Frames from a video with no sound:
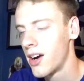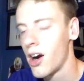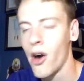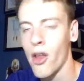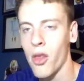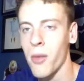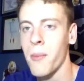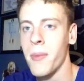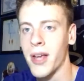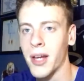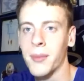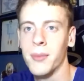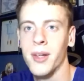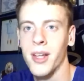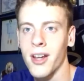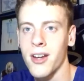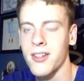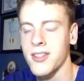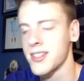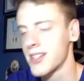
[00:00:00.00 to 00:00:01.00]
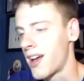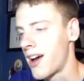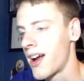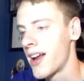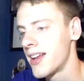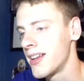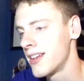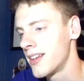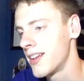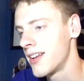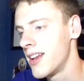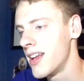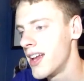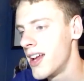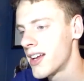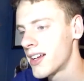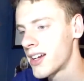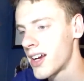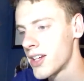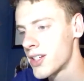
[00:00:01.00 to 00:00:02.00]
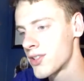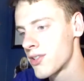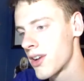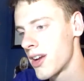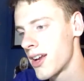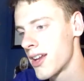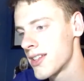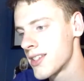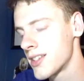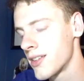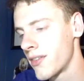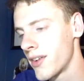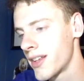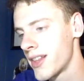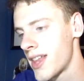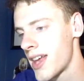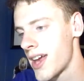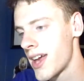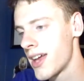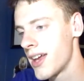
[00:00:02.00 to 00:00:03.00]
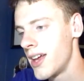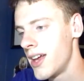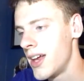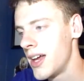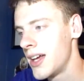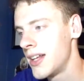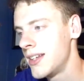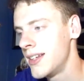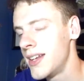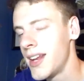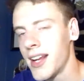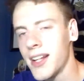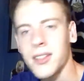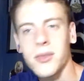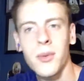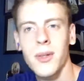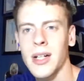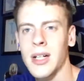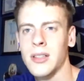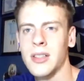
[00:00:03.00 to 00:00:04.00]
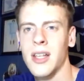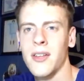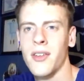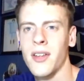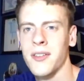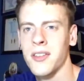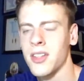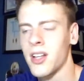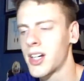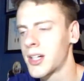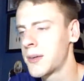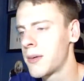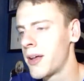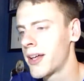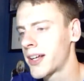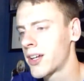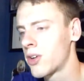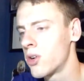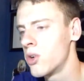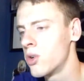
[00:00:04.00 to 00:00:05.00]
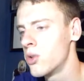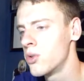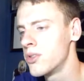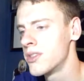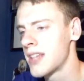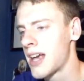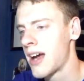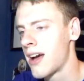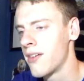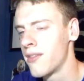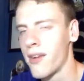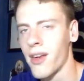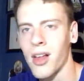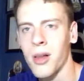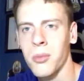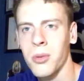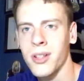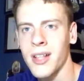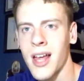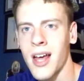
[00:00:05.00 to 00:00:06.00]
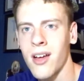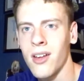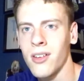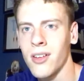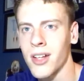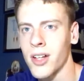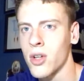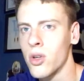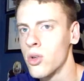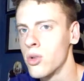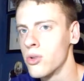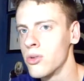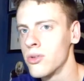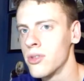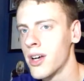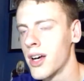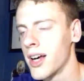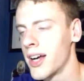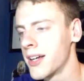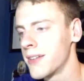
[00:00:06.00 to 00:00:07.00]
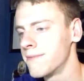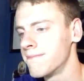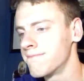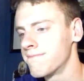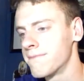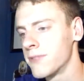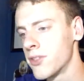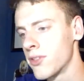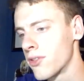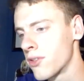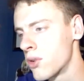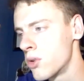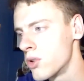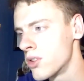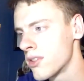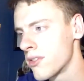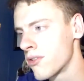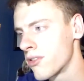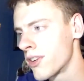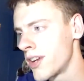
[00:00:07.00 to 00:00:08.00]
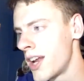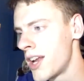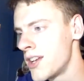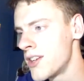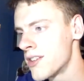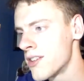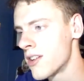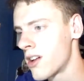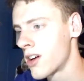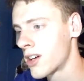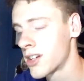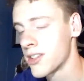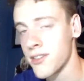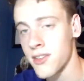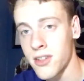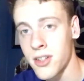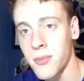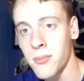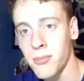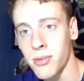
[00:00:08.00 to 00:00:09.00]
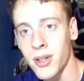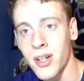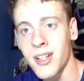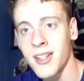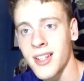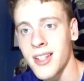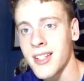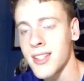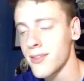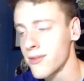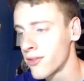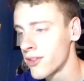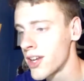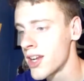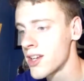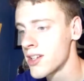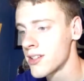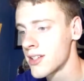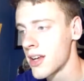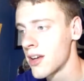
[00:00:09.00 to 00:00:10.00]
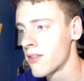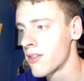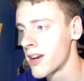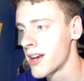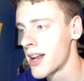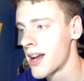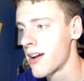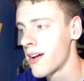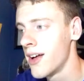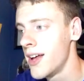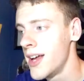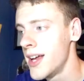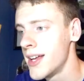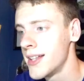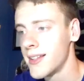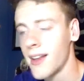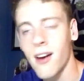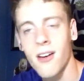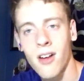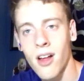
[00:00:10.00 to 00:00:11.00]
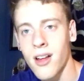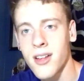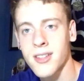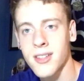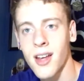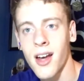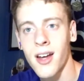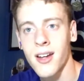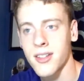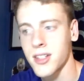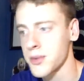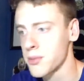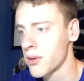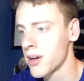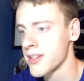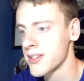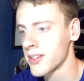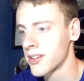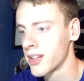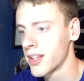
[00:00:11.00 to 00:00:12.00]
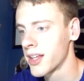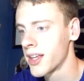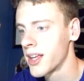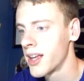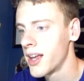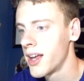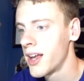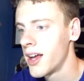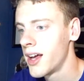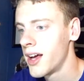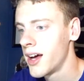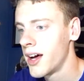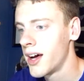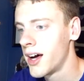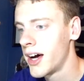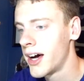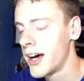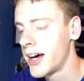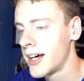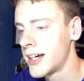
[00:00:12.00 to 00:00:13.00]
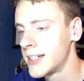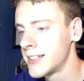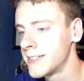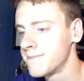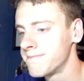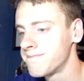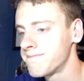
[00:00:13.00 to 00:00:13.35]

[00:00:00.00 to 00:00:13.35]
all the big players signed and got traded and stuff like that. Next week I'll definitely talk about like who's available now, like who's a free agent and all, because there's some pretty decent free agents out right now that are not signed, surprisingly. But